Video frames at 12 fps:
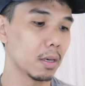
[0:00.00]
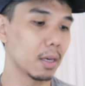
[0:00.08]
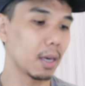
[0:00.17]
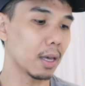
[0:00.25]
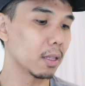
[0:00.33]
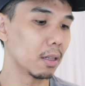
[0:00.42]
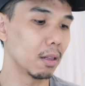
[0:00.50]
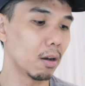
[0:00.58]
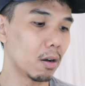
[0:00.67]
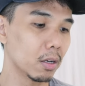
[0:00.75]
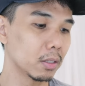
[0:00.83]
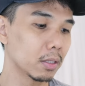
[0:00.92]
can
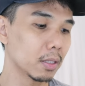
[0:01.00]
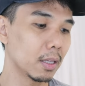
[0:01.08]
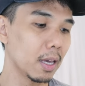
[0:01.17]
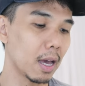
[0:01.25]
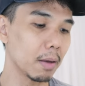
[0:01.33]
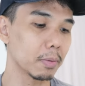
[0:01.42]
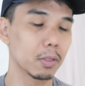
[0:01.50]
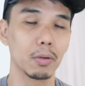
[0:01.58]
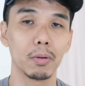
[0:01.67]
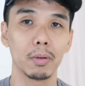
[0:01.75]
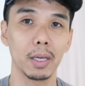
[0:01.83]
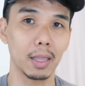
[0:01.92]
launch the app,
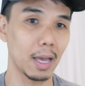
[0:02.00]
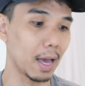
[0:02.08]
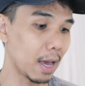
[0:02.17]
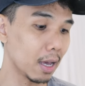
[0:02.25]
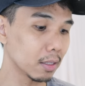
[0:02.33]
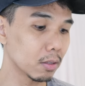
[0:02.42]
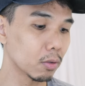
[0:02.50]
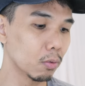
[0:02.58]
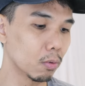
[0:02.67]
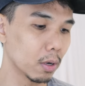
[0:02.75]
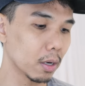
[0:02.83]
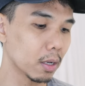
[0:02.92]
so it has to
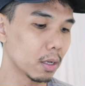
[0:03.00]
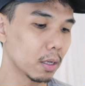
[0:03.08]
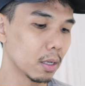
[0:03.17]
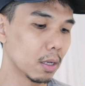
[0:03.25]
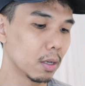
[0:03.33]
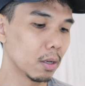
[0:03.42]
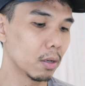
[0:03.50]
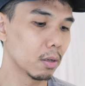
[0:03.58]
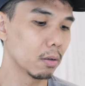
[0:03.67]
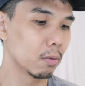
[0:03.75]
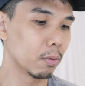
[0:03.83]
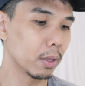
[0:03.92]
work
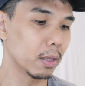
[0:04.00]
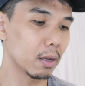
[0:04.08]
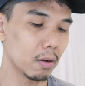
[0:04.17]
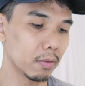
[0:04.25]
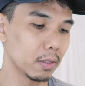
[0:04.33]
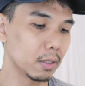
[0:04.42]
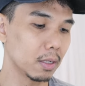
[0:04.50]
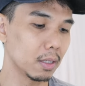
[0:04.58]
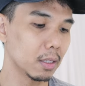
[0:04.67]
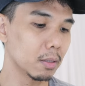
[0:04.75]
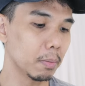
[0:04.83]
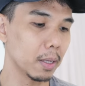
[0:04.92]
with the cover screen
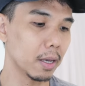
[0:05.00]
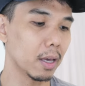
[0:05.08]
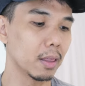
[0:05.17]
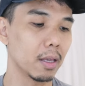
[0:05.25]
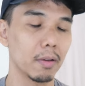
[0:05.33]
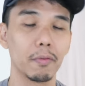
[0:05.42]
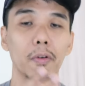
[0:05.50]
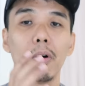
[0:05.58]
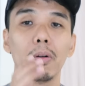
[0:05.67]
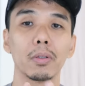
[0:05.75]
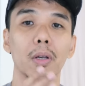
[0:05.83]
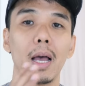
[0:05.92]
display, and they've
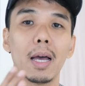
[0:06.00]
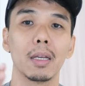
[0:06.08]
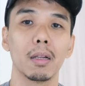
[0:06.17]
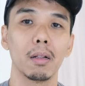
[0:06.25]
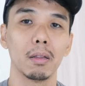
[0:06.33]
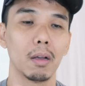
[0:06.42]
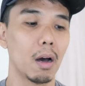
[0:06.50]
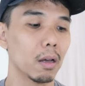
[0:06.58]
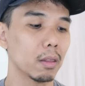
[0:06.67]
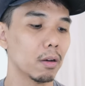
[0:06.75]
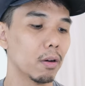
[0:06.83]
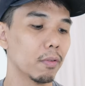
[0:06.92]
also added a
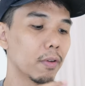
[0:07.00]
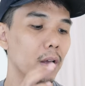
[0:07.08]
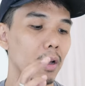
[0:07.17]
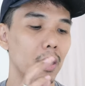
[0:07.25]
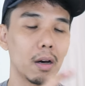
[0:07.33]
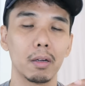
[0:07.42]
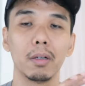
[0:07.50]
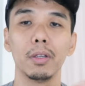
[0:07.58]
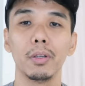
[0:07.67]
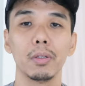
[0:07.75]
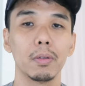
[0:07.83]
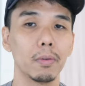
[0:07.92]
lot of other
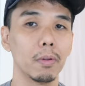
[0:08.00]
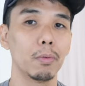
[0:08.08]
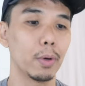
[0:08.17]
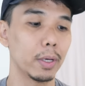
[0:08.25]
useful